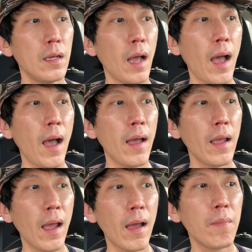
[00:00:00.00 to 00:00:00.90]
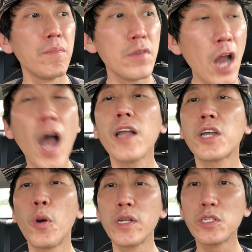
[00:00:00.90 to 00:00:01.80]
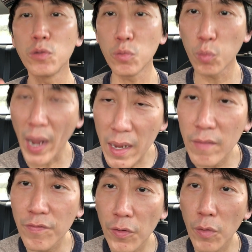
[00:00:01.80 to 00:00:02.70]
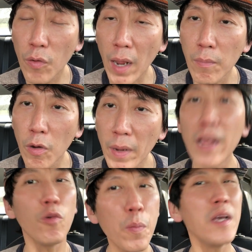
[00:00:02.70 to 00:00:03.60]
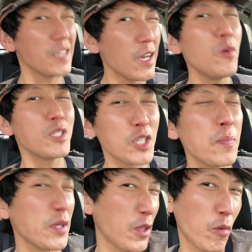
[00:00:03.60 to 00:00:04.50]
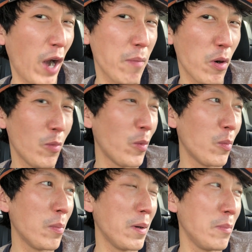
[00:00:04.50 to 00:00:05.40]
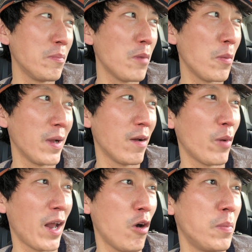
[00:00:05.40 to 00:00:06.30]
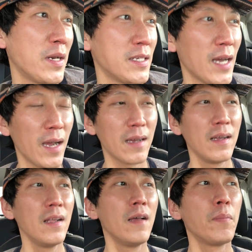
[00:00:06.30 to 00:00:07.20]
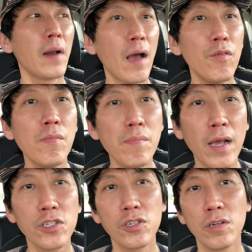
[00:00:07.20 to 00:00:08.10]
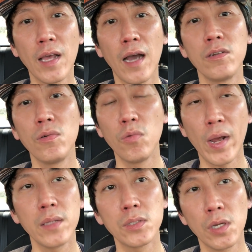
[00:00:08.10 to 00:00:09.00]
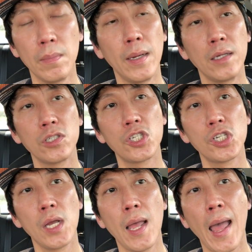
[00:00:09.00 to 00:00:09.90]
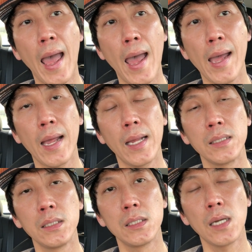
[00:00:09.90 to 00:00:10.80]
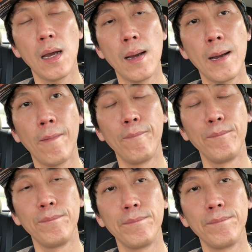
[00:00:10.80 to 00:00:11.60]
I am not going to wait for the right moment. It will still be the right moment when I open a deck, but I will make sure that I don't wait so much, and I'll